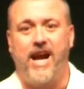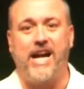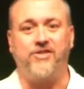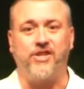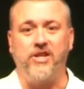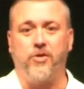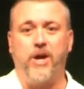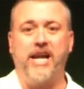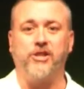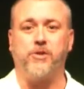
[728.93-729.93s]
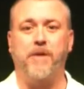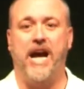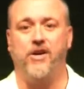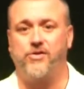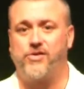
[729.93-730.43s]
I see the right
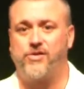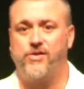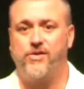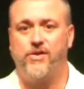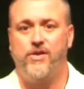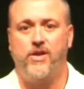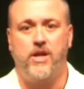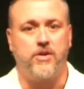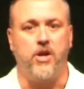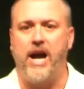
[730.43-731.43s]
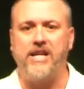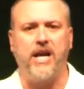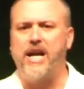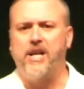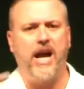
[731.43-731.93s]
spouse. No,
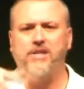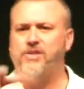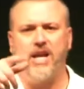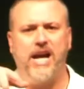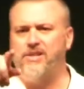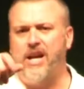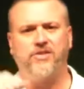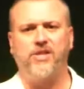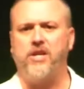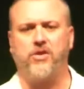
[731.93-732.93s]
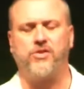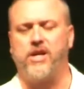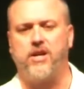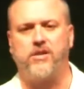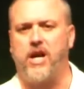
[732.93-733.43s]
I see your
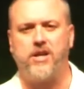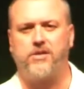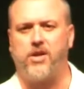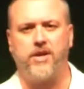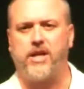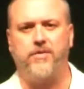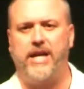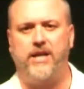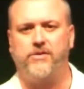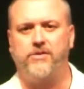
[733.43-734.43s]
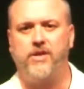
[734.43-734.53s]
son or daughter turning around.